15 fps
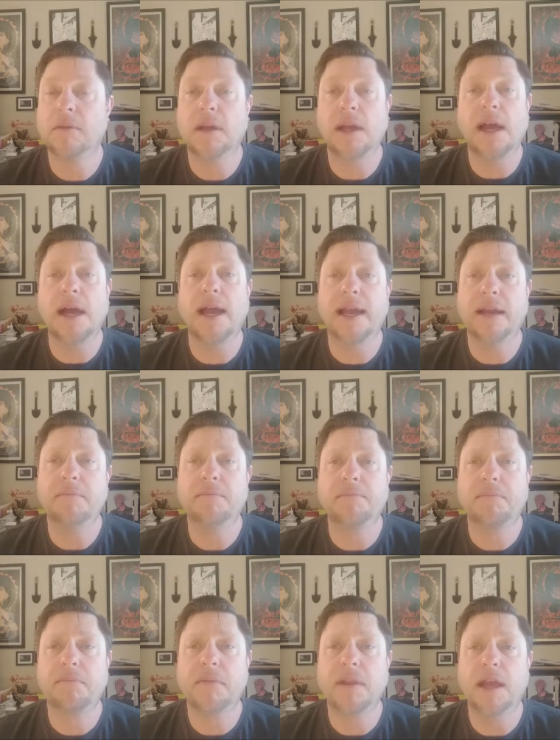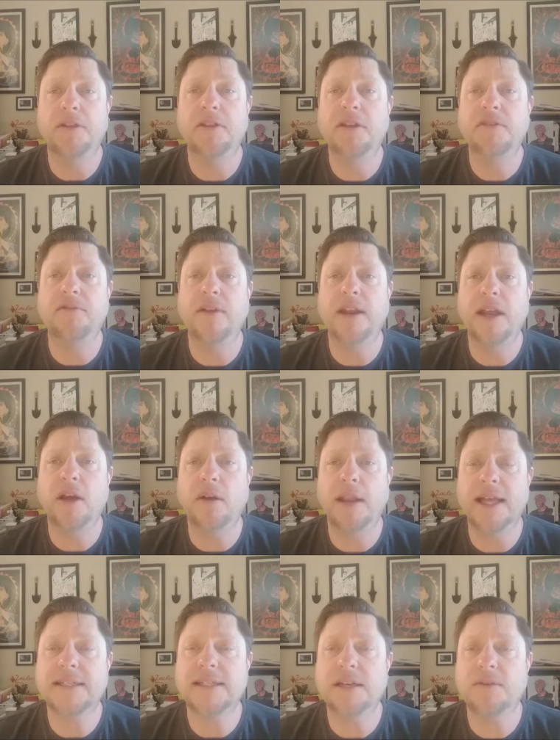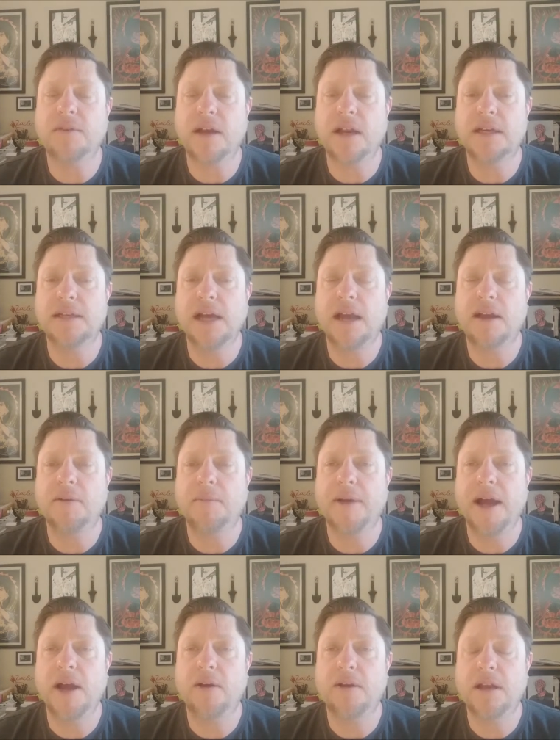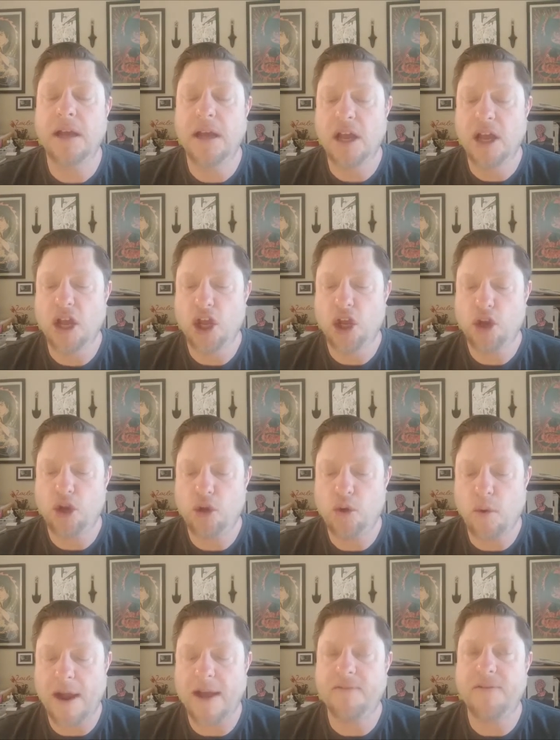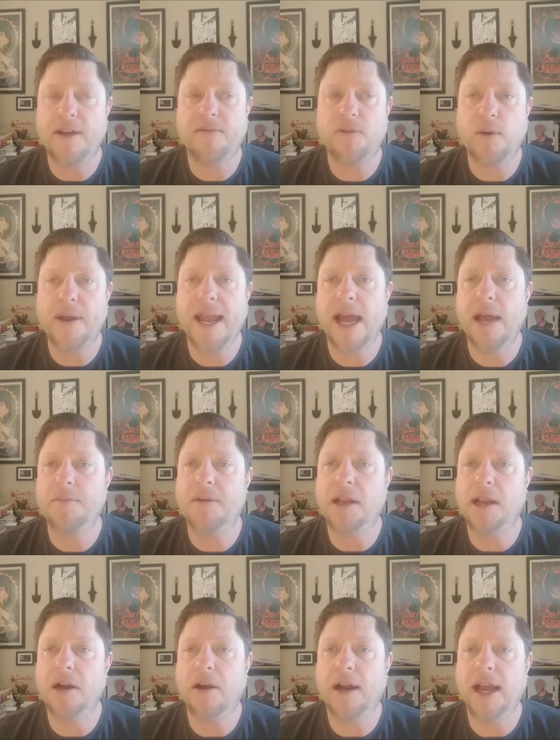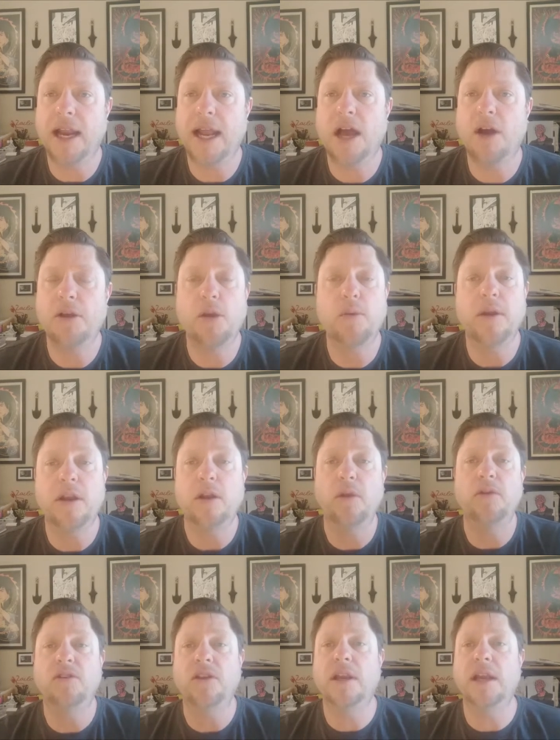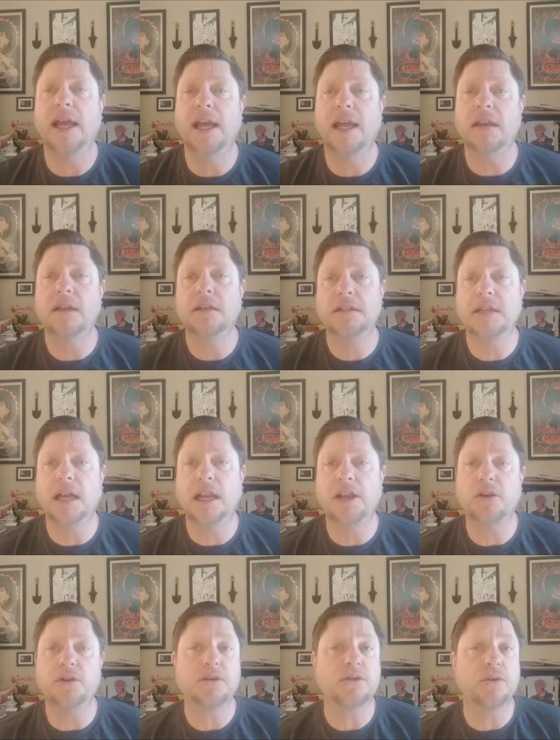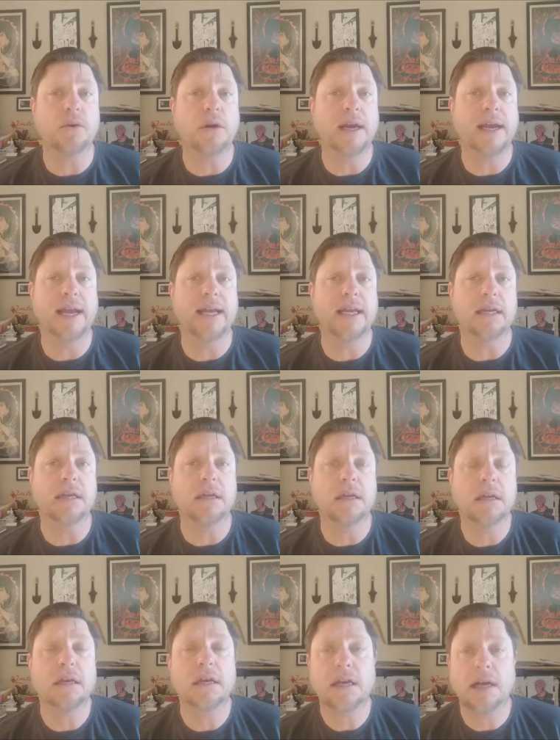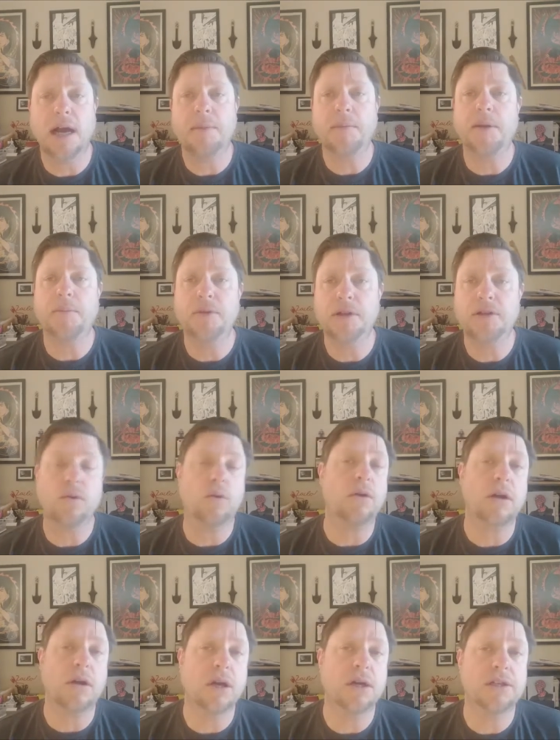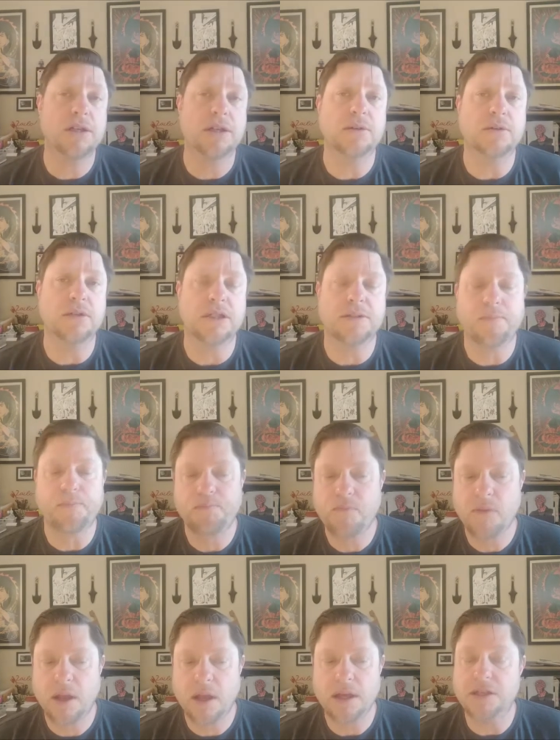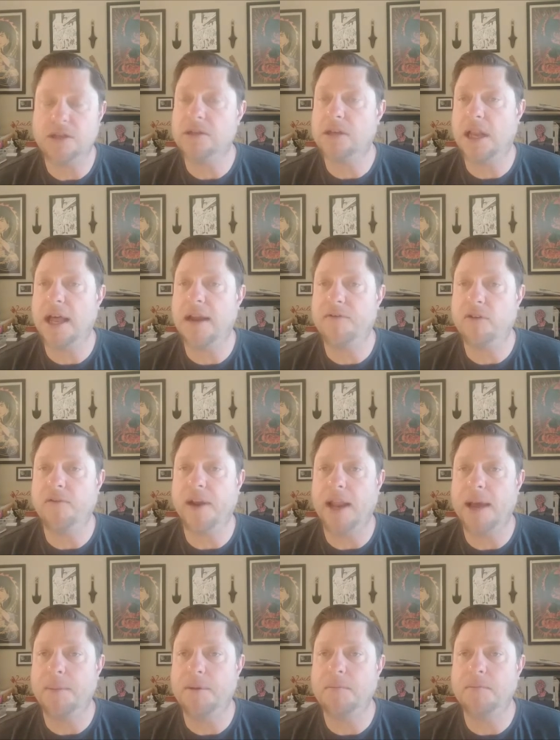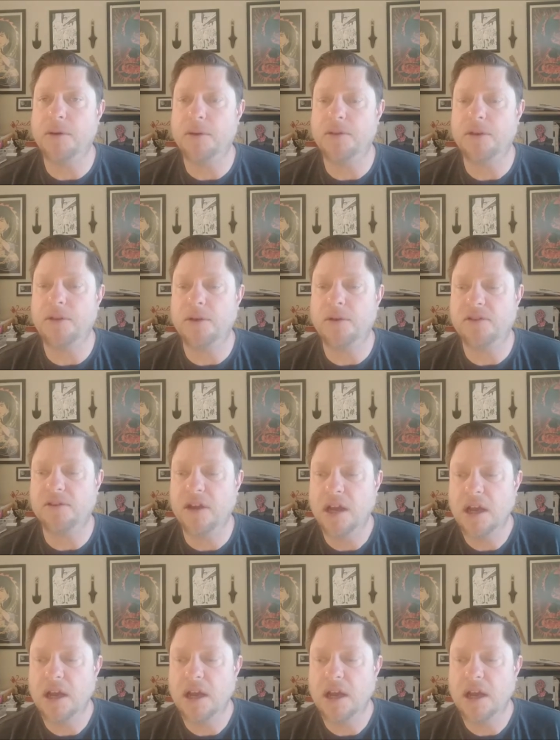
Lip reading: Hi. In this video lesson, we're going to talk about graphic vocabulary and how you would use it in telling your story in comic books or cartoons, because there's a lot of overlap in both of those.